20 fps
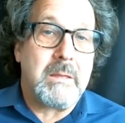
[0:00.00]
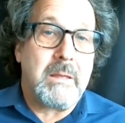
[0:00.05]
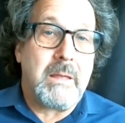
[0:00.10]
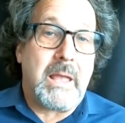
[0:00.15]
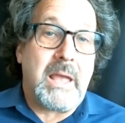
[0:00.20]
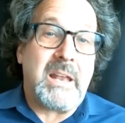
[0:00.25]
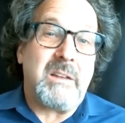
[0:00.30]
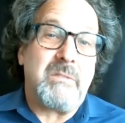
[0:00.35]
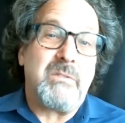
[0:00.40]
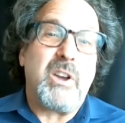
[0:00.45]

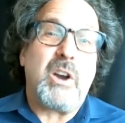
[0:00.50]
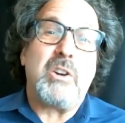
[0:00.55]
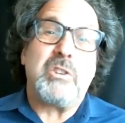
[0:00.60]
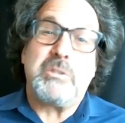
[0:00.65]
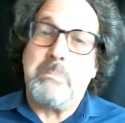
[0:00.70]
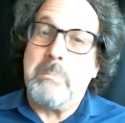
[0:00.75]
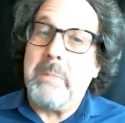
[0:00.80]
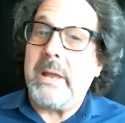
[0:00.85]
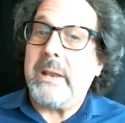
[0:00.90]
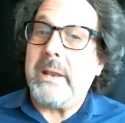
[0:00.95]
And of those,
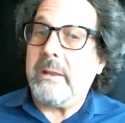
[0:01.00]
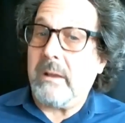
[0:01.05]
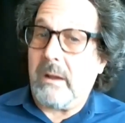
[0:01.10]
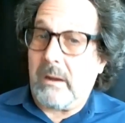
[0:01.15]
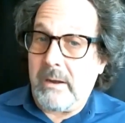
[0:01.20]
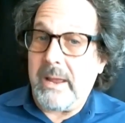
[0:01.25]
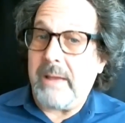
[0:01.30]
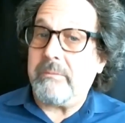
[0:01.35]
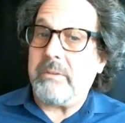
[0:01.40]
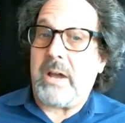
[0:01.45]
many
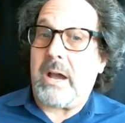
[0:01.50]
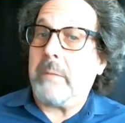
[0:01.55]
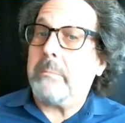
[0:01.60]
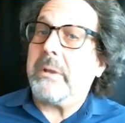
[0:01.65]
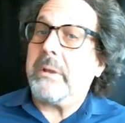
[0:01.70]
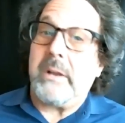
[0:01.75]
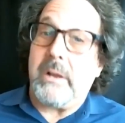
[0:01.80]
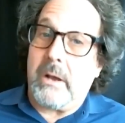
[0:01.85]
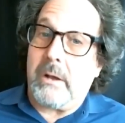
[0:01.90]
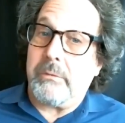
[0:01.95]
have not
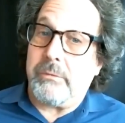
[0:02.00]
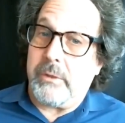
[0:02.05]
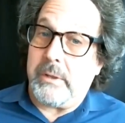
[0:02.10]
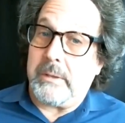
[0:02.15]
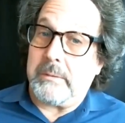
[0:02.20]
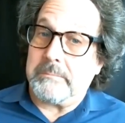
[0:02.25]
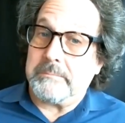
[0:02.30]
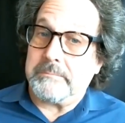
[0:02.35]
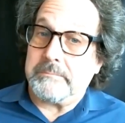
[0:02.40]
been healthy.